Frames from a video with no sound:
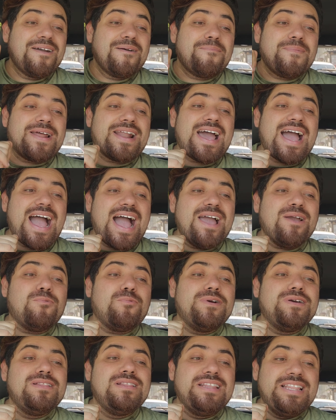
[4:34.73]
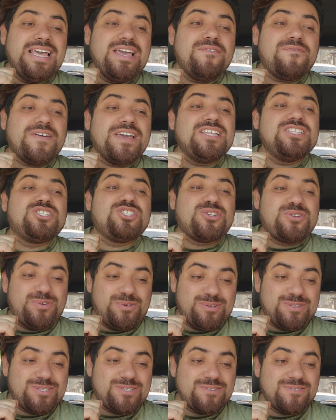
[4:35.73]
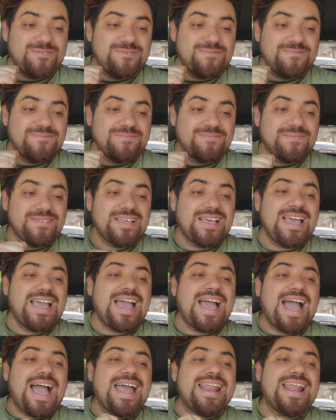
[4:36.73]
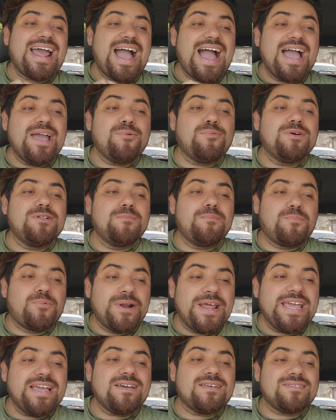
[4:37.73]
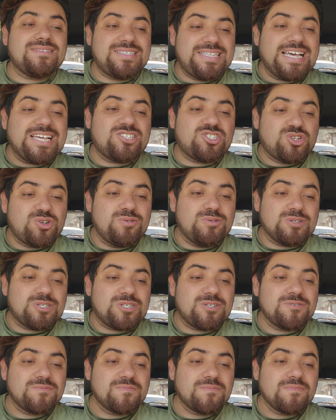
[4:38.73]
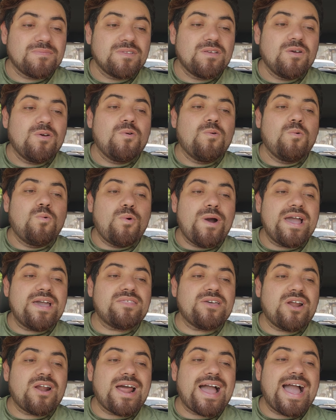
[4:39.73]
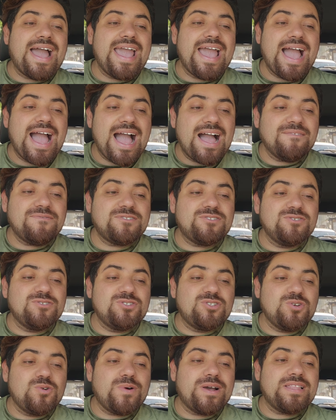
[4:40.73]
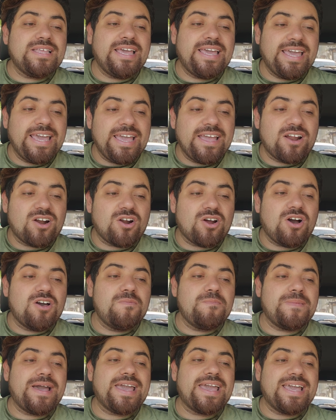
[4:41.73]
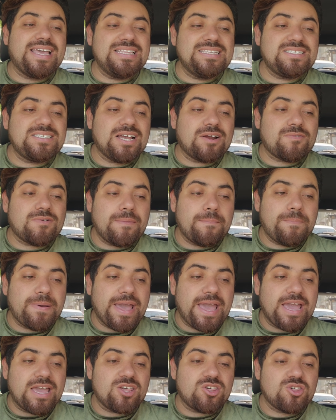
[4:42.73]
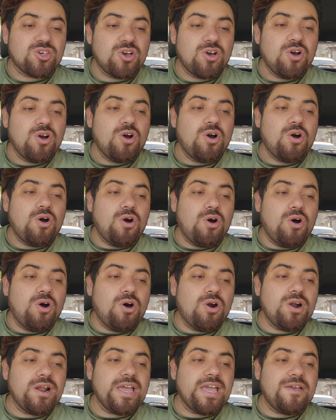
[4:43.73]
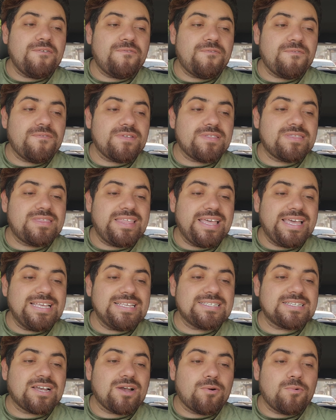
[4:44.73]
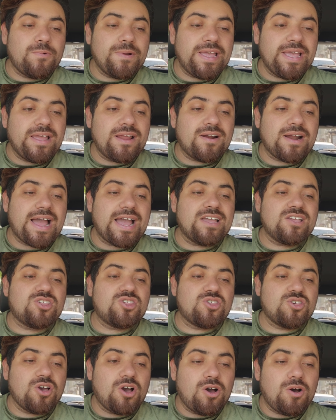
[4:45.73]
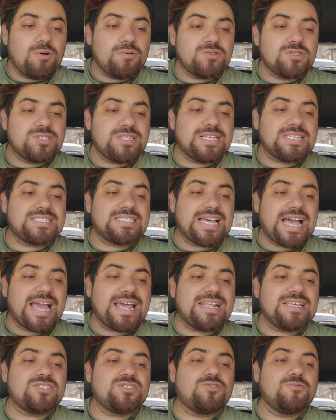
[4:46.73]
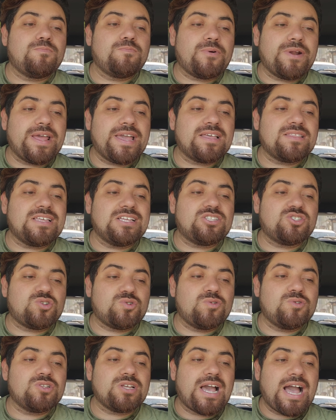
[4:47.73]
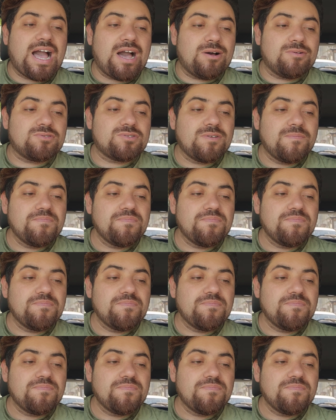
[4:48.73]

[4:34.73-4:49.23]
But I will live in truth, and I will bring the truth, whether I have to do it here on my Instagram page, or if this career I chose decides to bring the truth out.